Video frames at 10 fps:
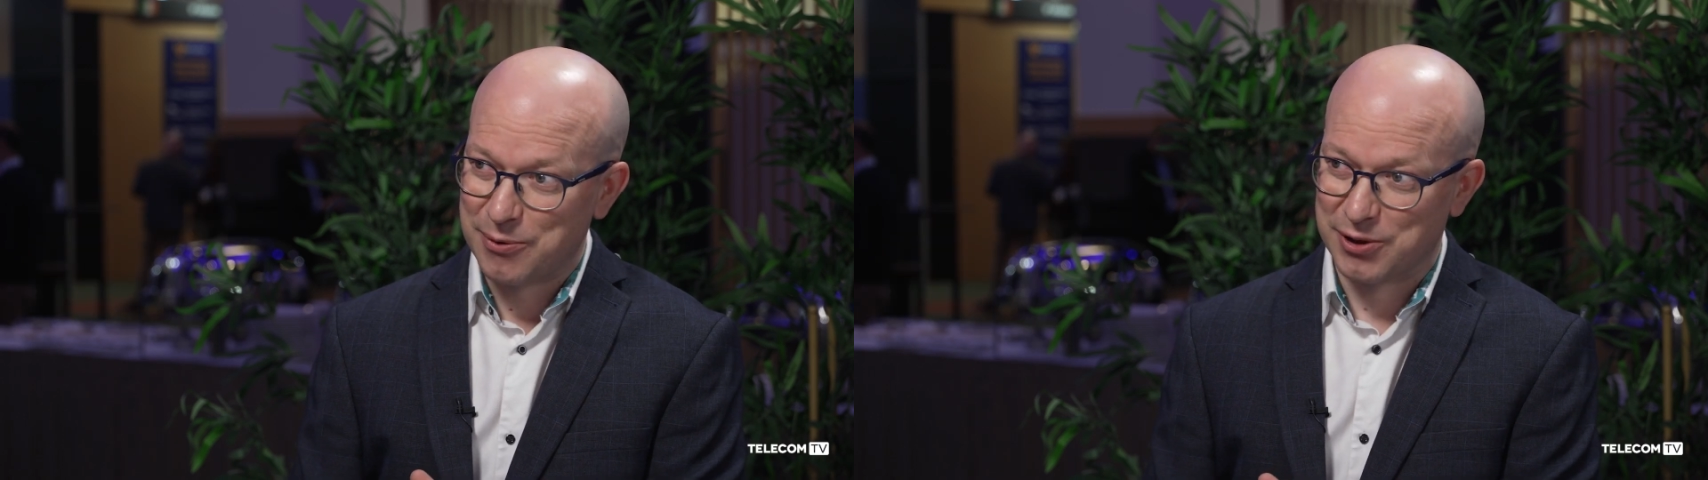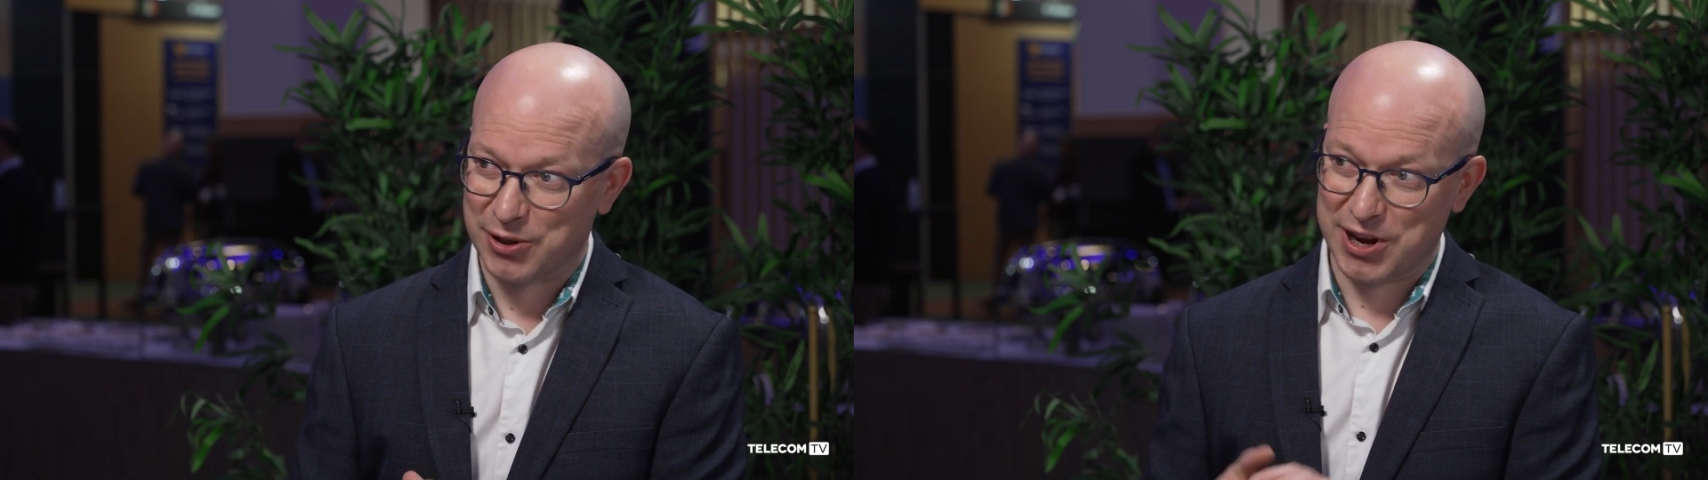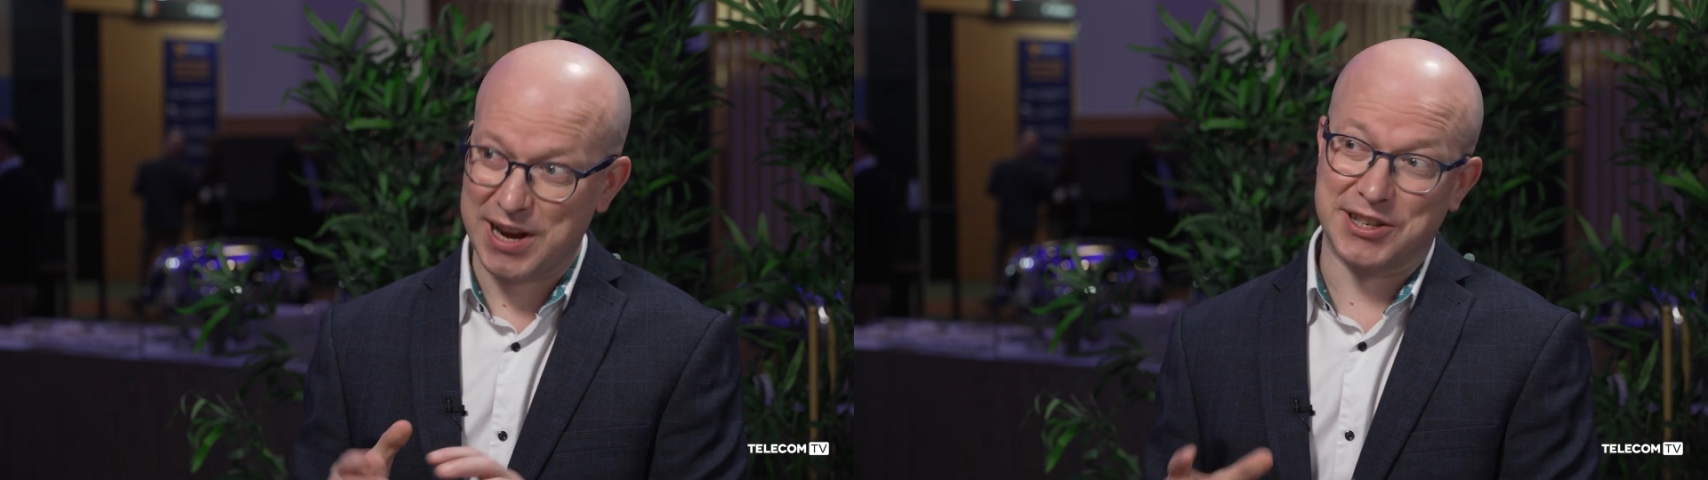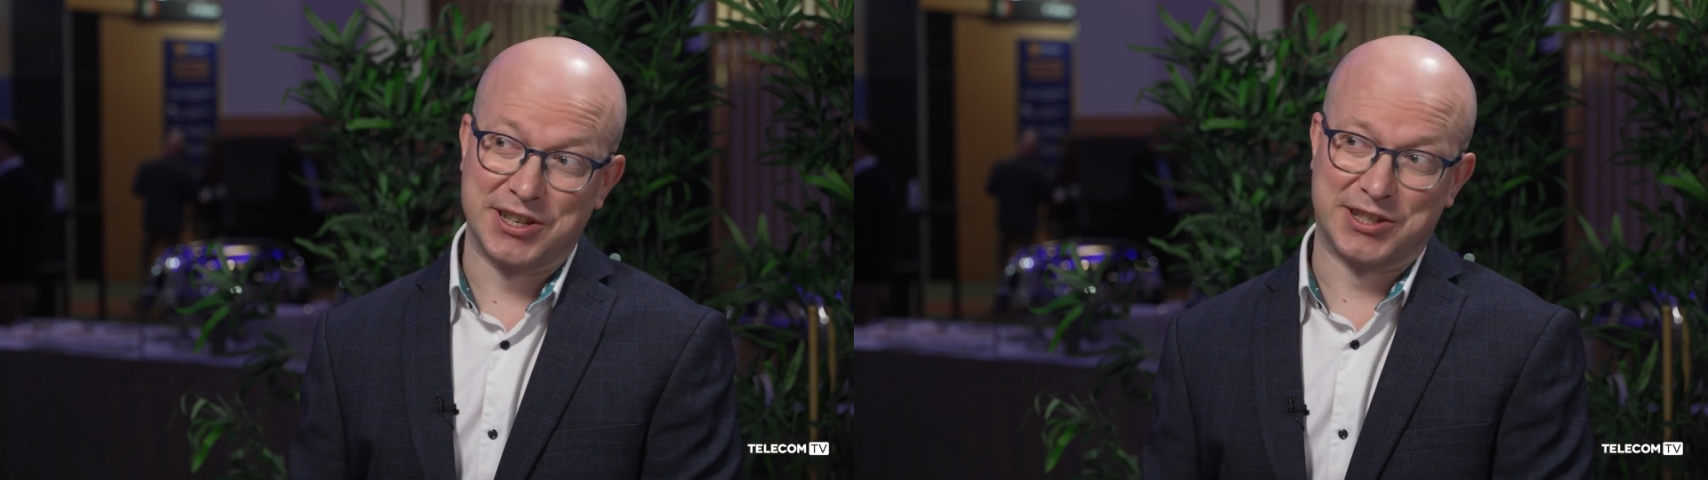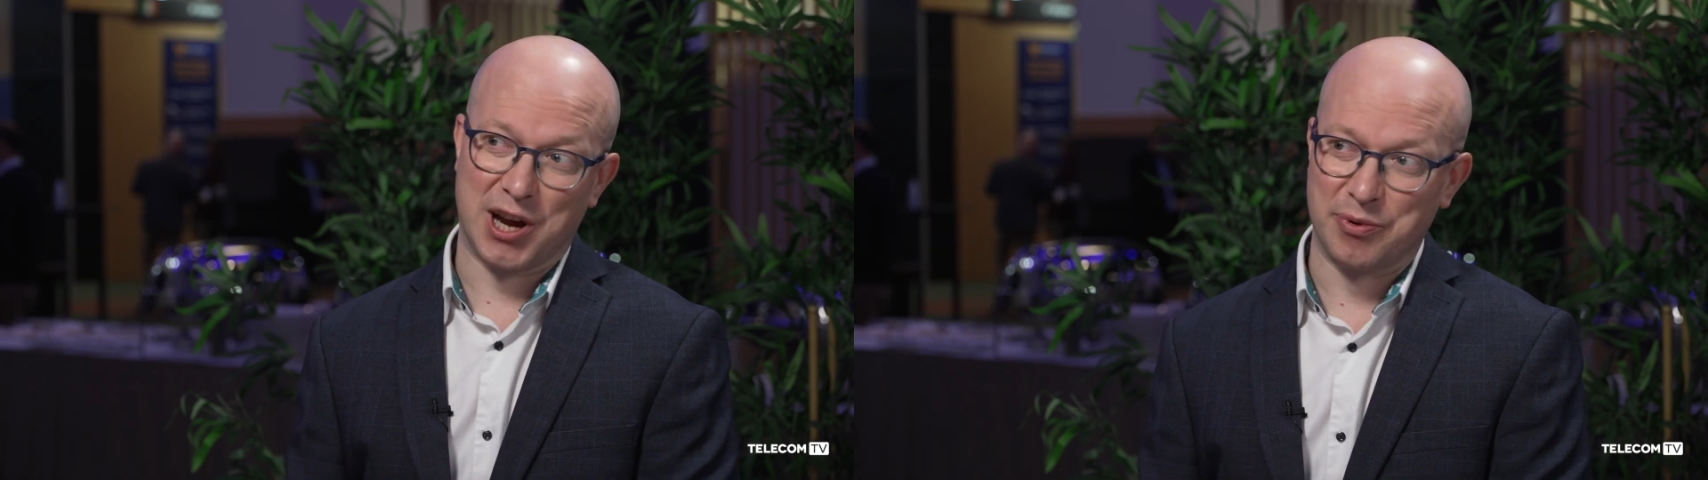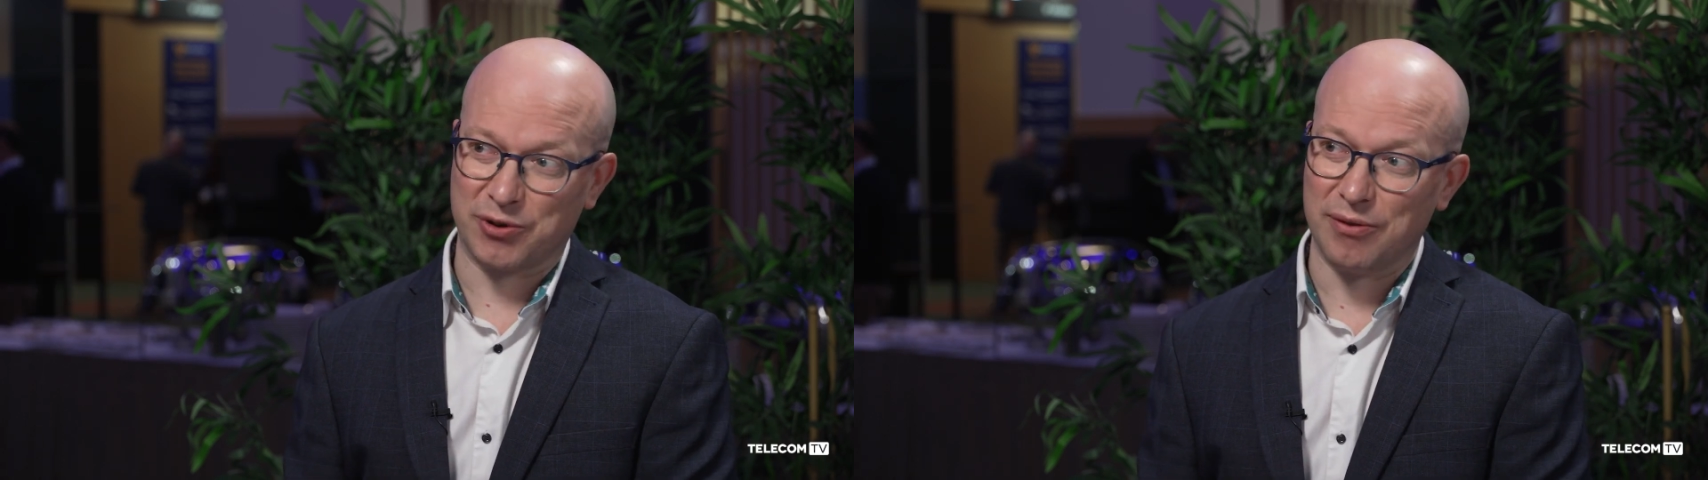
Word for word: we've done the easiest type of